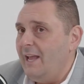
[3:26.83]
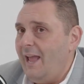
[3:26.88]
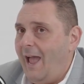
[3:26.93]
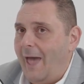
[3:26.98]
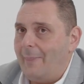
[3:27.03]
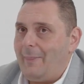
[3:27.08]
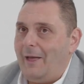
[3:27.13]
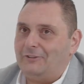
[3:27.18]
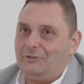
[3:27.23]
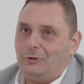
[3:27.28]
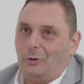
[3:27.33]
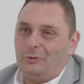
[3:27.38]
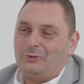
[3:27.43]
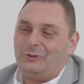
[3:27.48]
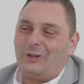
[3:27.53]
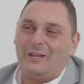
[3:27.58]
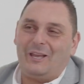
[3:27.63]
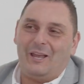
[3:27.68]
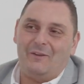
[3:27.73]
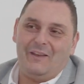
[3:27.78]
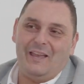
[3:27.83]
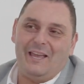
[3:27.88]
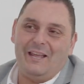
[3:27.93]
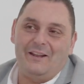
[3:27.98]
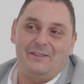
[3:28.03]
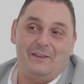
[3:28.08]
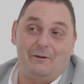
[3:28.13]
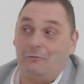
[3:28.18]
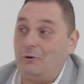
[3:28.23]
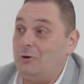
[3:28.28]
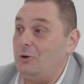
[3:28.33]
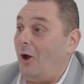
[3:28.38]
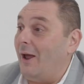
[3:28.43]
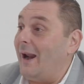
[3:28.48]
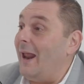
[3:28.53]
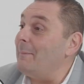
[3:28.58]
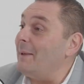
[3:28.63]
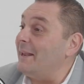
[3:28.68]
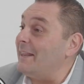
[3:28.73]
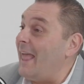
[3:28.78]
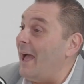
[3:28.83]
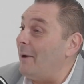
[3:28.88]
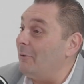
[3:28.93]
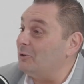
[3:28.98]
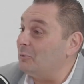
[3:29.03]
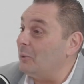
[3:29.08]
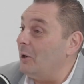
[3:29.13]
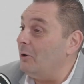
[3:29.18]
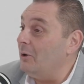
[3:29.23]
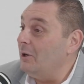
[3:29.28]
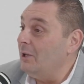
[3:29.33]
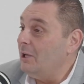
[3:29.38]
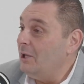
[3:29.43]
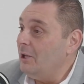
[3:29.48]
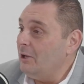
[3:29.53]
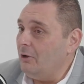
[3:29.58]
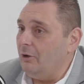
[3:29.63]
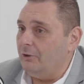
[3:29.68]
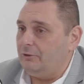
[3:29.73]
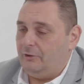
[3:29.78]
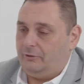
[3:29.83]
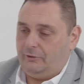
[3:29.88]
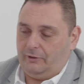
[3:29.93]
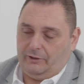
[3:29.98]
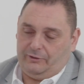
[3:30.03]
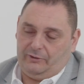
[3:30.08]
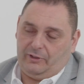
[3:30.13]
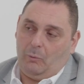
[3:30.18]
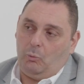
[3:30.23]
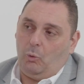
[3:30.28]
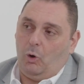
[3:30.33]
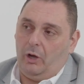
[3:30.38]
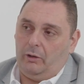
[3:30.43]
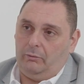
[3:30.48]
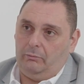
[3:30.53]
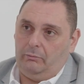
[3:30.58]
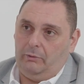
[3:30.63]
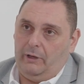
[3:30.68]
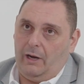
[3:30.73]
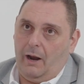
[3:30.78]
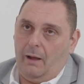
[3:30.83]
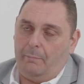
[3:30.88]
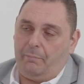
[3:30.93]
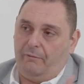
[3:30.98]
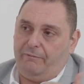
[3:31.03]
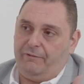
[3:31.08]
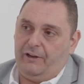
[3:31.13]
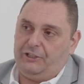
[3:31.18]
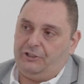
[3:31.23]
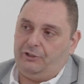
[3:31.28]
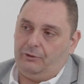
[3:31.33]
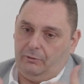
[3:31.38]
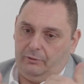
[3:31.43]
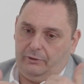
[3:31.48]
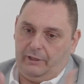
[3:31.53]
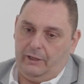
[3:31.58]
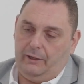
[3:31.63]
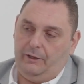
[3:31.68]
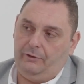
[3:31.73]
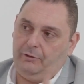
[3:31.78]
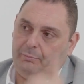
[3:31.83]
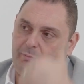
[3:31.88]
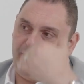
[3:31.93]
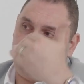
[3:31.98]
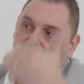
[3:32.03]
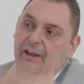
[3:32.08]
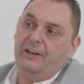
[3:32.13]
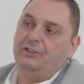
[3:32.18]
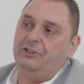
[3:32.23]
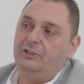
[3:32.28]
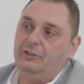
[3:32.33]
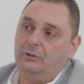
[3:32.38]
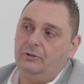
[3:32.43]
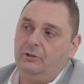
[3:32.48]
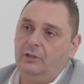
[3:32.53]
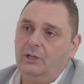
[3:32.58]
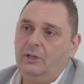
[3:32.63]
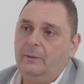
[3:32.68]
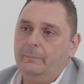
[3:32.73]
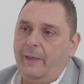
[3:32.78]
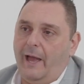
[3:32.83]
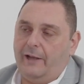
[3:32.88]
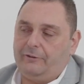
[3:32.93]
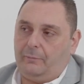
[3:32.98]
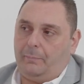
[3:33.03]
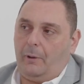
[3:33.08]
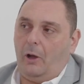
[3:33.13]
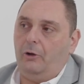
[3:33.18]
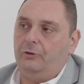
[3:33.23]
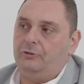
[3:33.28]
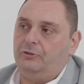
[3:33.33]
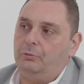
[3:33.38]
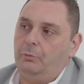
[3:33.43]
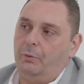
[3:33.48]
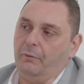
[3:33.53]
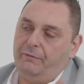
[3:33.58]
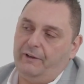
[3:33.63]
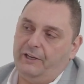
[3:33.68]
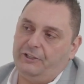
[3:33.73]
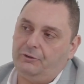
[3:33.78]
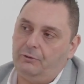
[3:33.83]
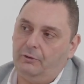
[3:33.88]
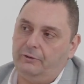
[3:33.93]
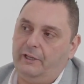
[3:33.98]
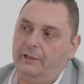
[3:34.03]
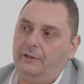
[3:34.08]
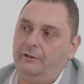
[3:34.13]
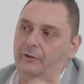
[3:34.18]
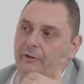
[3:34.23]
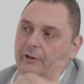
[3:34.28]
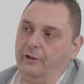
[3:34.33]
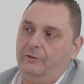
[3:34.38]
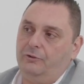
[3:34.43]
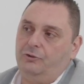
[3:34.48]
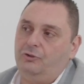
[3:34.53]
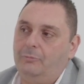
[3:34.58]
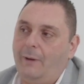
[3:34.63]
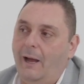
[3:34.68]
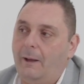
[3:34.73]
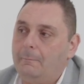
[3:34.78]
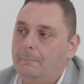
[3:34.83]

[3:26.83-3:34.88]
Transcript: And that's also giving it a different dynamic now as well, because it's somewhat, professional dealing to professional as opposed to professional dealing to the consumer.